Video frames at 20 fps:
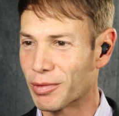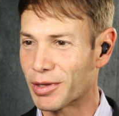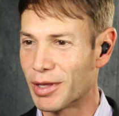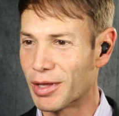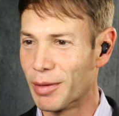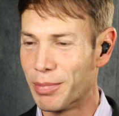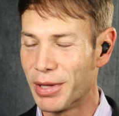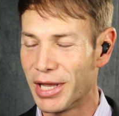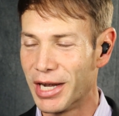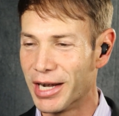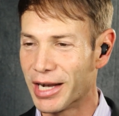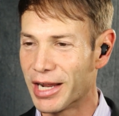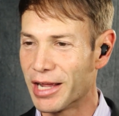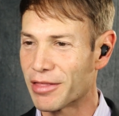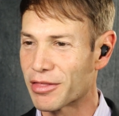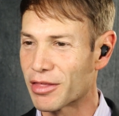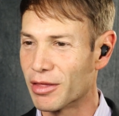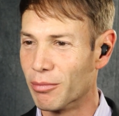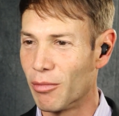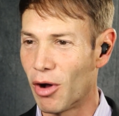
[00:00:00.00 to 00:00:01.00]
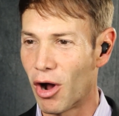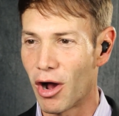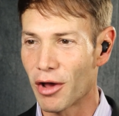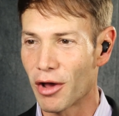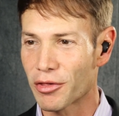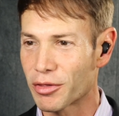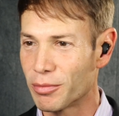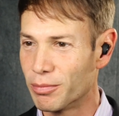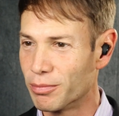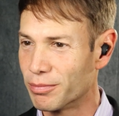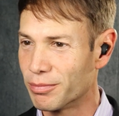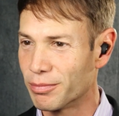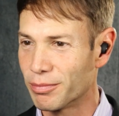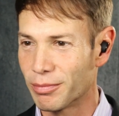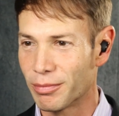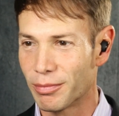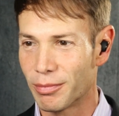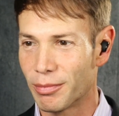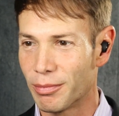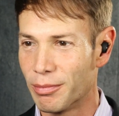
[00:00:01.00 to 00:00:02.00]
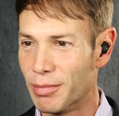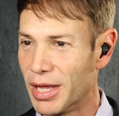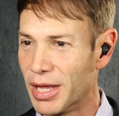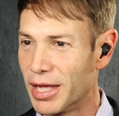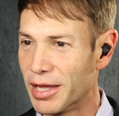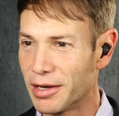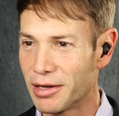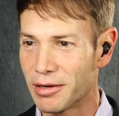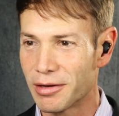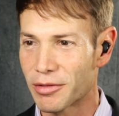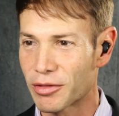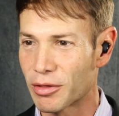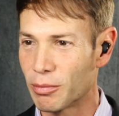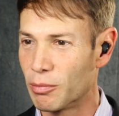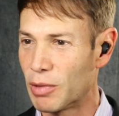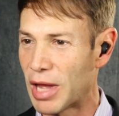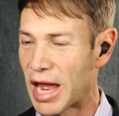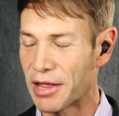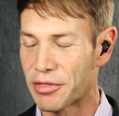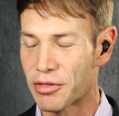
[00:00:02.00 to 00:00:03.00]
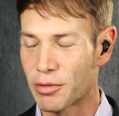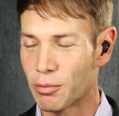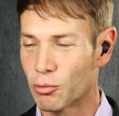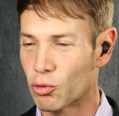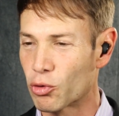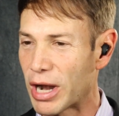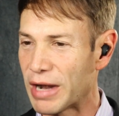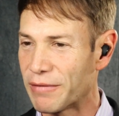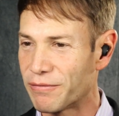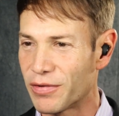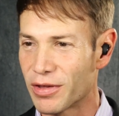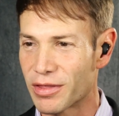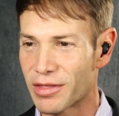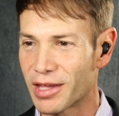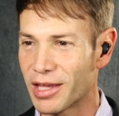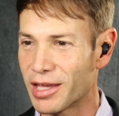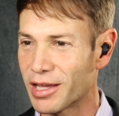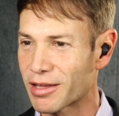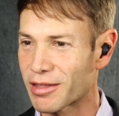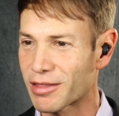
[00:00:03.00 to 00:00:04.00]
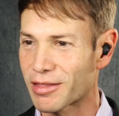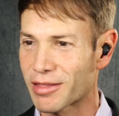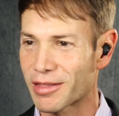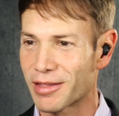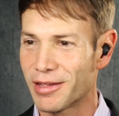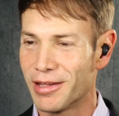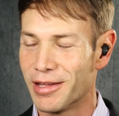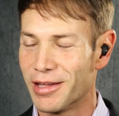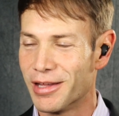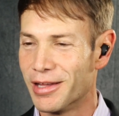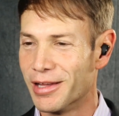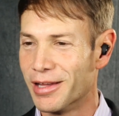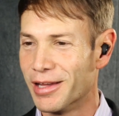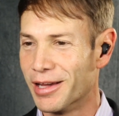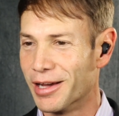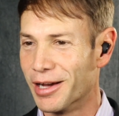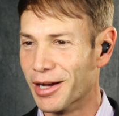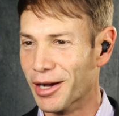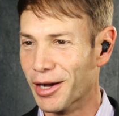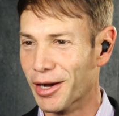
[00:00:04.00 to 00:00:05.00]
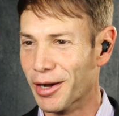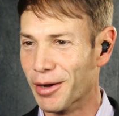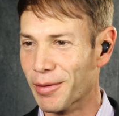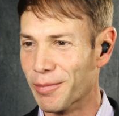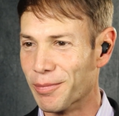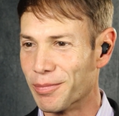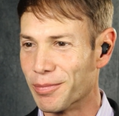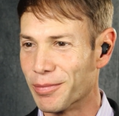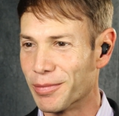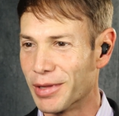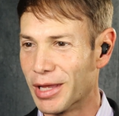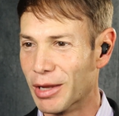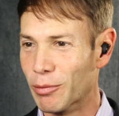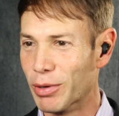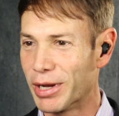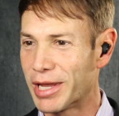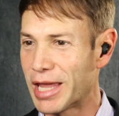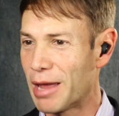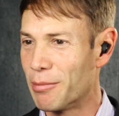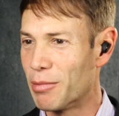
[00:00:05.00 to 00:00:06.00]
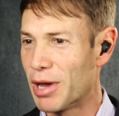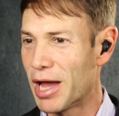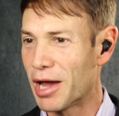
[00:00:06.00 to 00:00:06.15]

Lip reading: Competed against some awesome men, had some great physiques, and we came